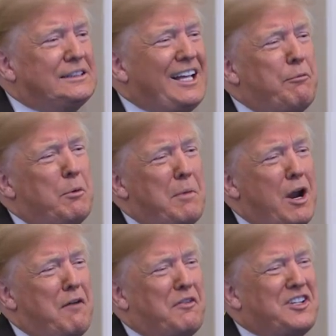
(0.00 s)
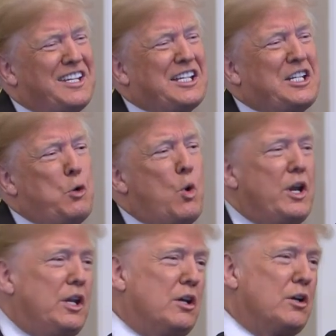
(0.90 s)
They've been married for
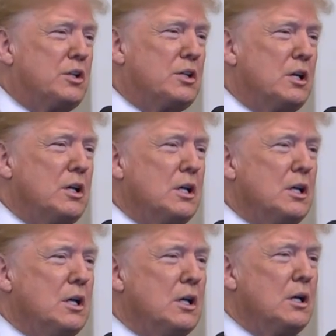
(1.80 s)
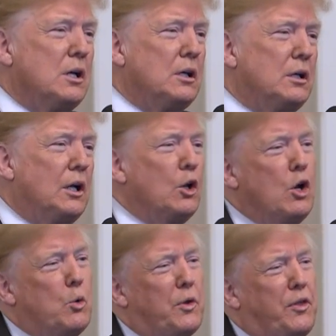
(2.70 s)
61 years
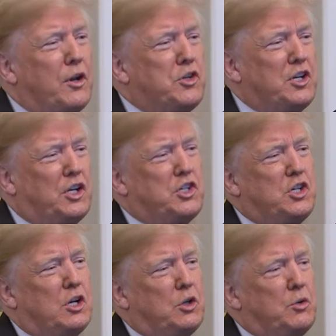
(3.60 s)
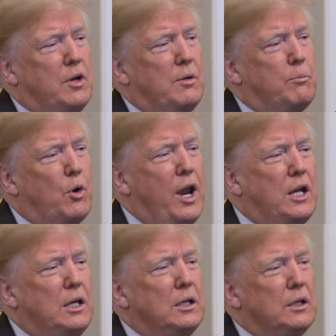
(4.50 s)
along with their six children
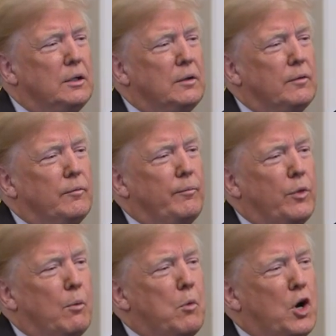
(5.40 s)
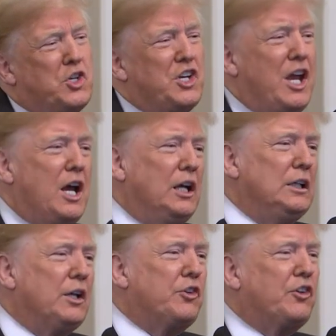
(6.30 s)
Brent, Marcia,
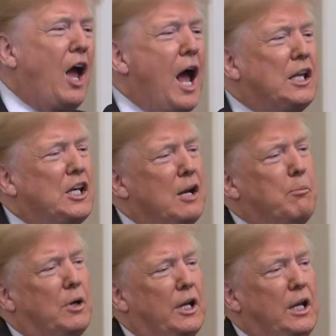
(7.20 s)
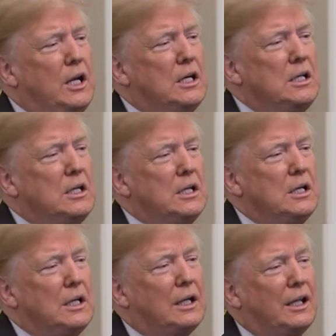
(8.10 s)
Scott, Kimberly,
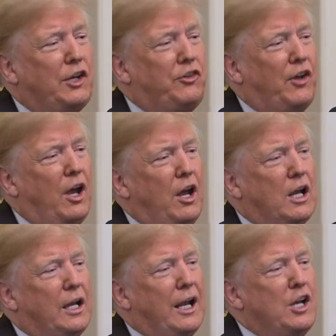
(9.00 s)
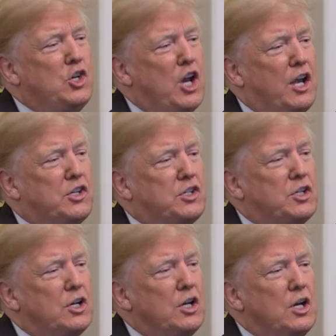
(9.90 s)
Lisa, and
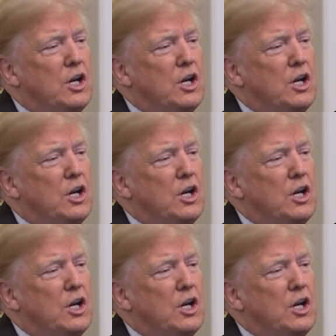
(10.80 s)
Jess.